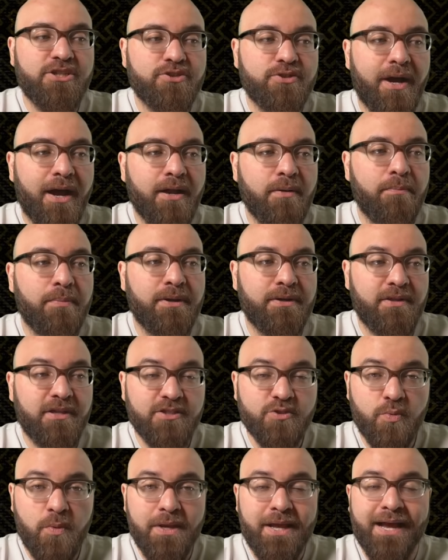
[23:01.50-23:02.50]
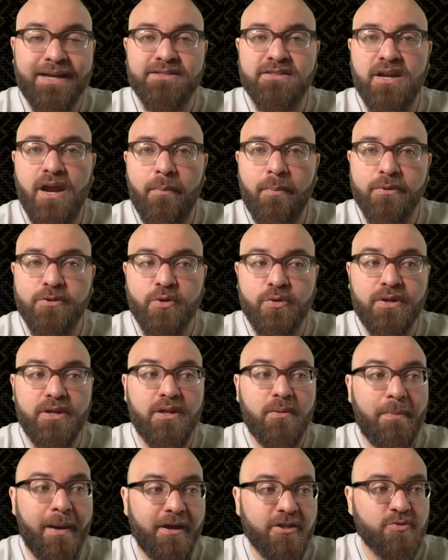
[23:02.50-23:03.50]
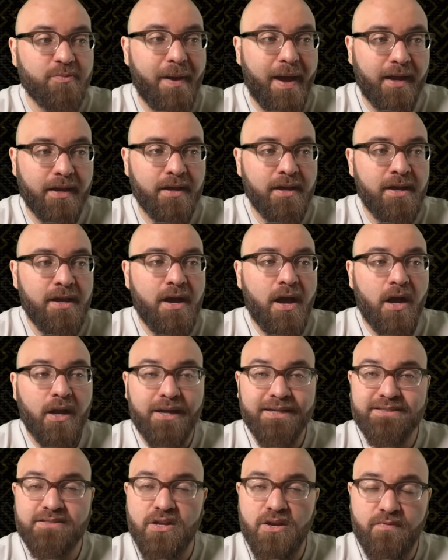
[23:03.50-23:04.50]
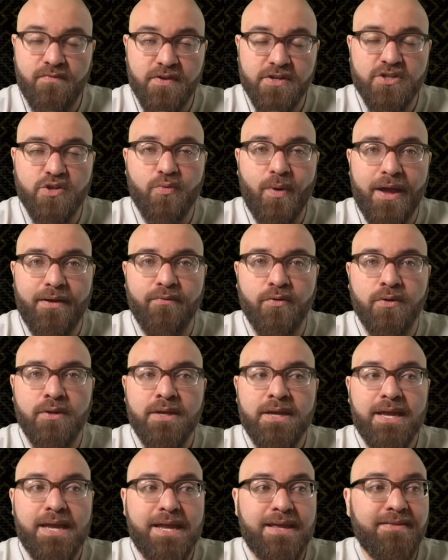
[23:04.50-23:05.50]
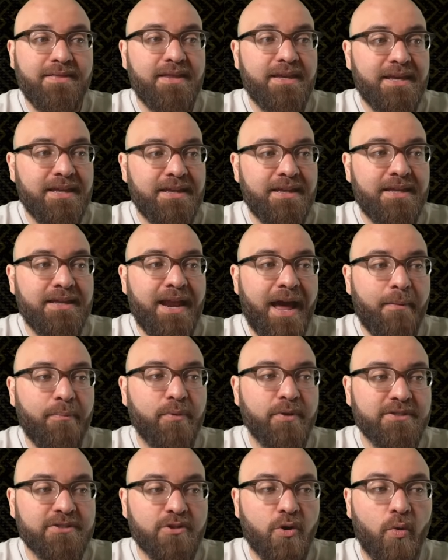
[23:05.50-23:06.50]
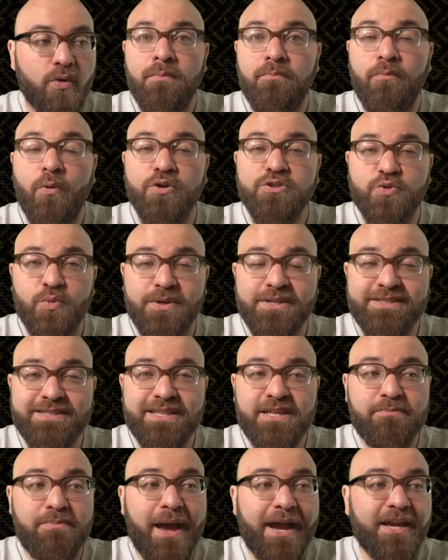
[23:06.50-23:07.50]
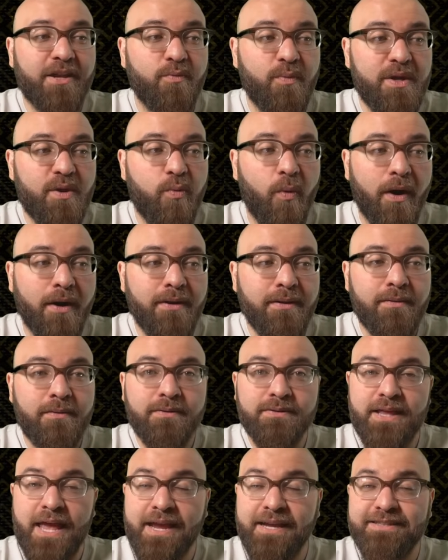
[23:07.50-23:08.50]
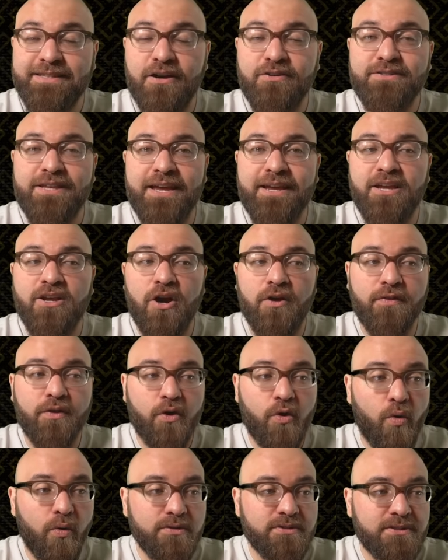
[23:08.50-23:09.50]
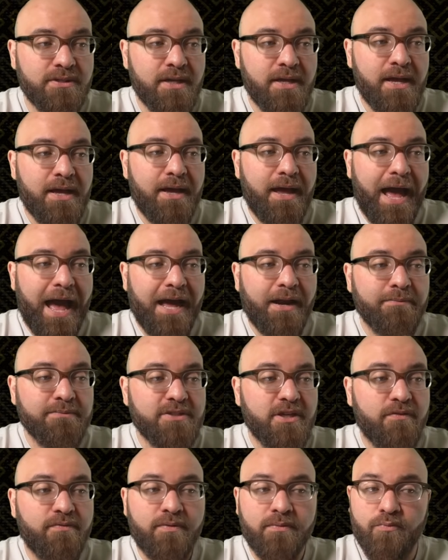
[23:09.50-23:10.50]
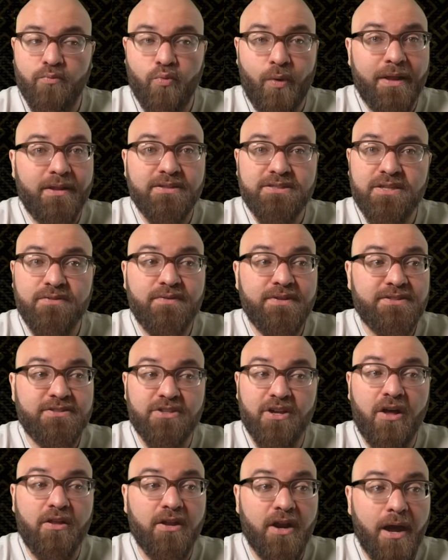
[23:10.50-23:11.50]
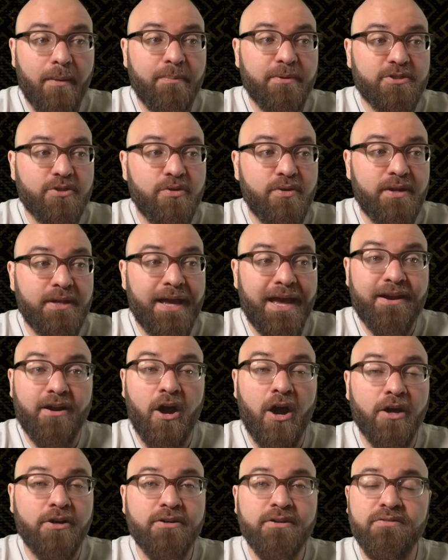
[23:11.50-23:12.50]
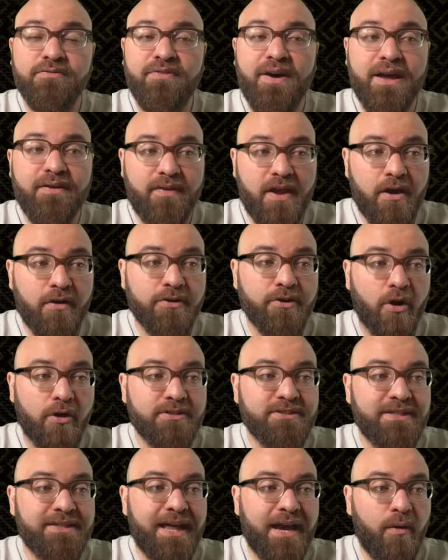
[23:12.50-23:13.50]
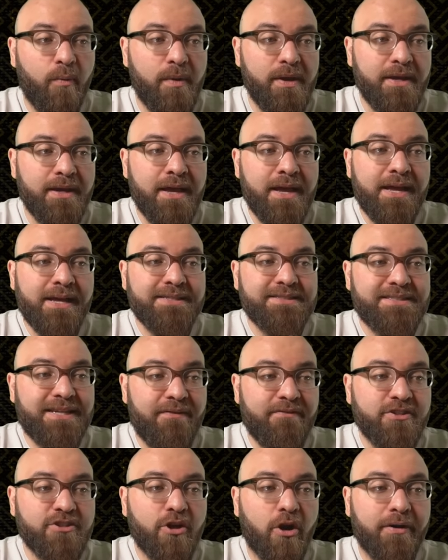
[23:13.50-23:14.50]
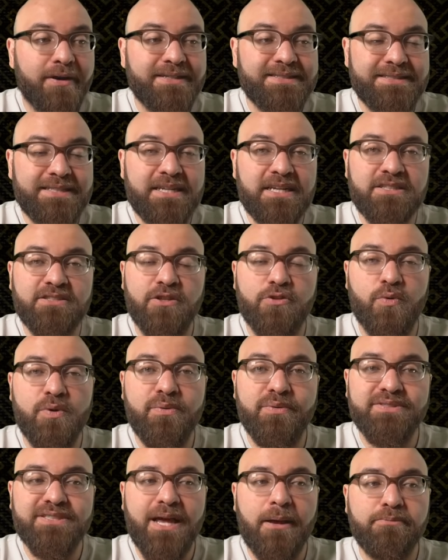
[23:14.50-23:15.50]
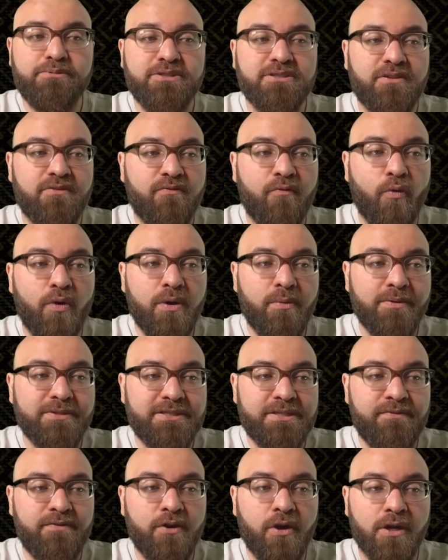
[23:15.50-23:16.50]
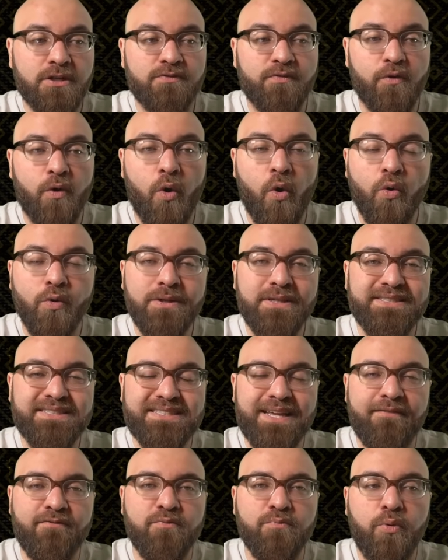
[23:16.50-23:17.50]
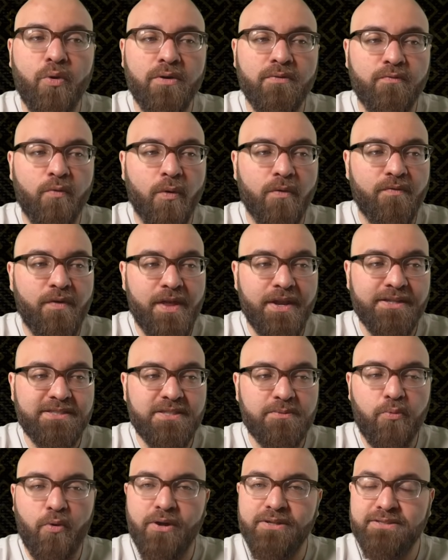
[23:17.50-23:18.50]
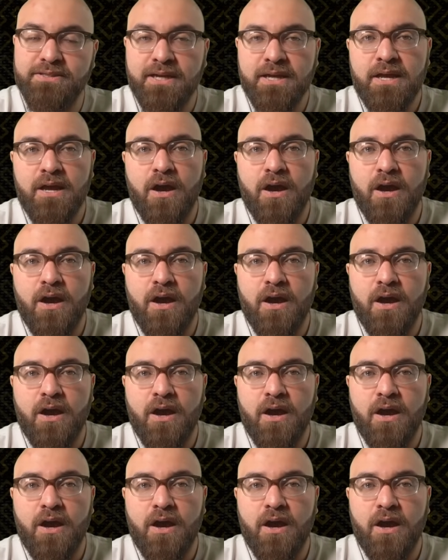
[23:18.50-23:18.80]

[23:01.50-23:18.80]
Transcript: Stroud, but this week has an opportunity to bounce back against the division rival in the Indianapolis Colts. Most recently, back in week 1, Tank Dell taking on the Colts had himself relatively solid opportunity, had 105 air yards in that week, 7 targets leading to 3 receptions and 40 receiving yards for only 7.4 fantasy points.